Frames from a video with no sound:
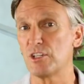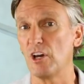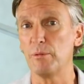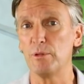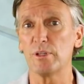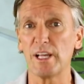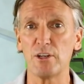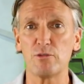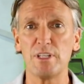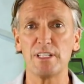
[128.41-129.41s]
Type in your
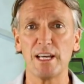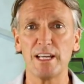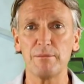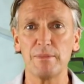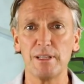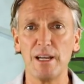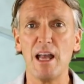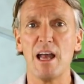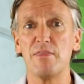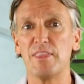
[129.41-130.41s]
country's name
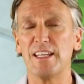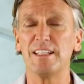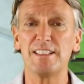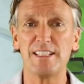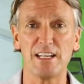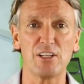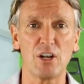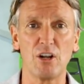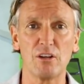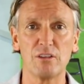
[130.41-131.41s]
and then debt
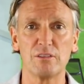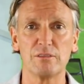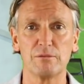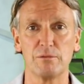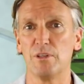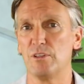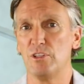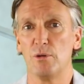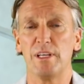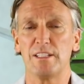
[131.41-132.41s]
clock.
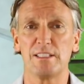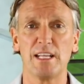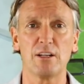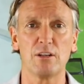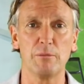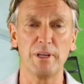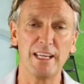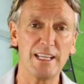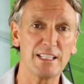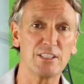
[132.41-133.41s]
US debt clock,
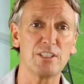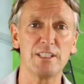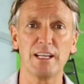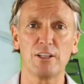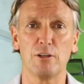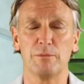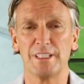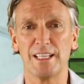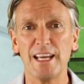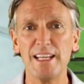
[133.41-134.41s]
English debt clock,
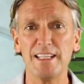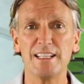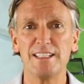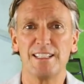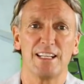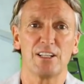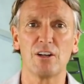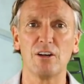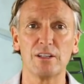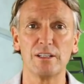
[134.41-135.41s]
Canadian debt
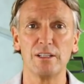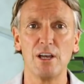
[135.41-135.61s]
clock.